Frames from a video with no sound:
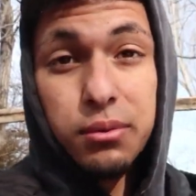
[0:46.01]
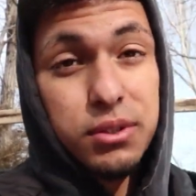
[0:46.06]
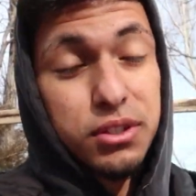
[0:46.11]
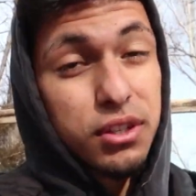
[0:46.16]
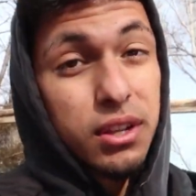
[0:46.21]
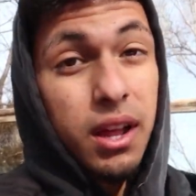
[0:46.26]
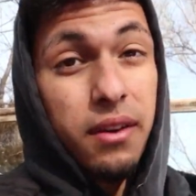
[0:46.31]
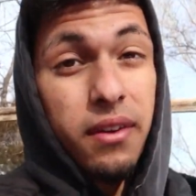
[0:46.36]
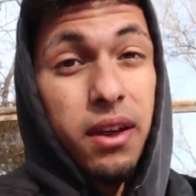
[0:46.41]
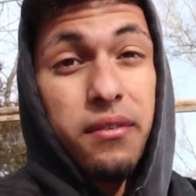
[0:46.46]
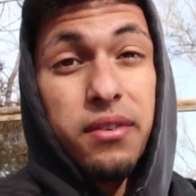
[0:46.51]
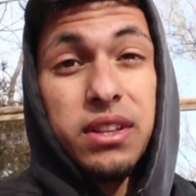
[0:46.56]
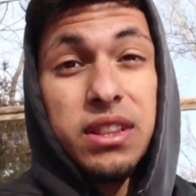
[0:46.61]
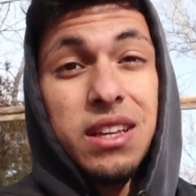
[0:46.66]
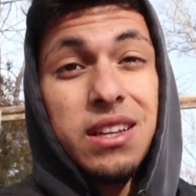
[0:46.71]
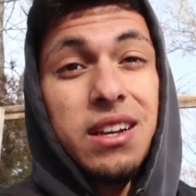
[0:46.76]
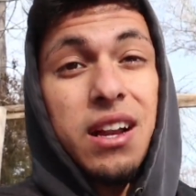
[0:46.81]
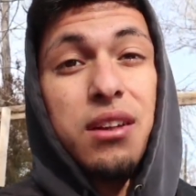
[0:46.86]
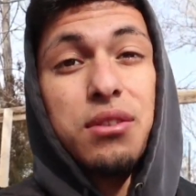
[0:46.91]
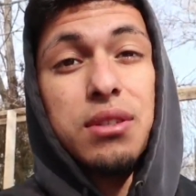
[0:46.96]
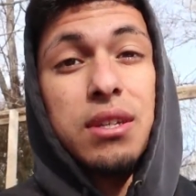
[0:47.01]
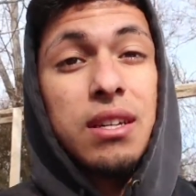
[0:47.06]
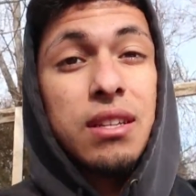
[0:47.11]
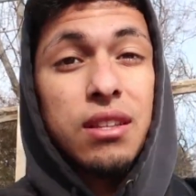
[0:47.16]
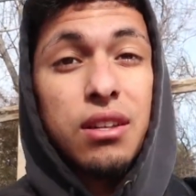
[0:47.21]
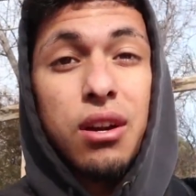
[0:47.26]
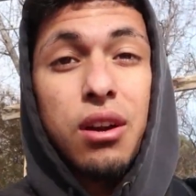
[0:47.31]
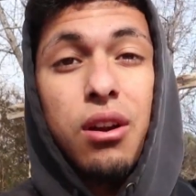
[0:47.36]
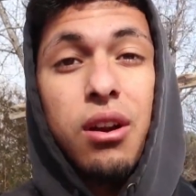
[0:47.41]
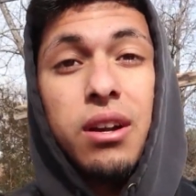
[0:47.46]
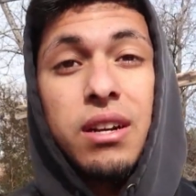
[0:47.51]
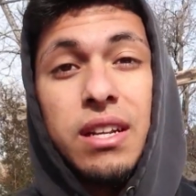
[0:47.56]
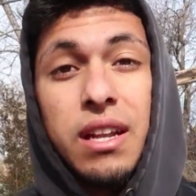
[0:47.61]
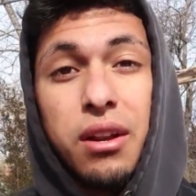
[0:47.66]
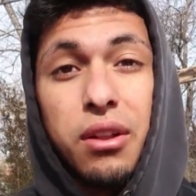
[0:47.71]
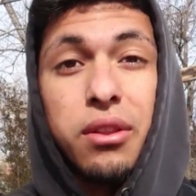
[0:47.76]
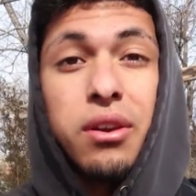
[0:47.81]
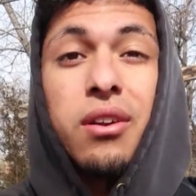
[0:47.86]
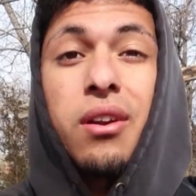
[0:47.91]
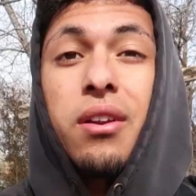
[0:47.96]
We should have everything now to get the car
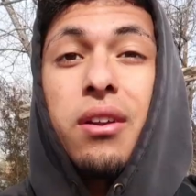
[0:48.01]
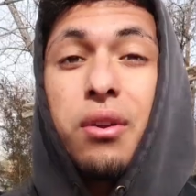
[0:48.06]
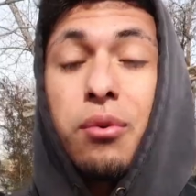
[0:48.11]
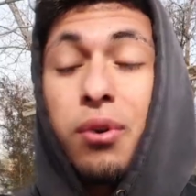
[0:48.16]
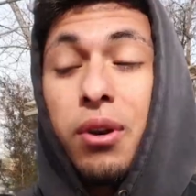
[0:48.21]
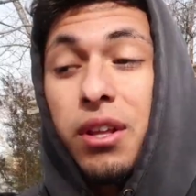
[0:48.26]
down on the ground and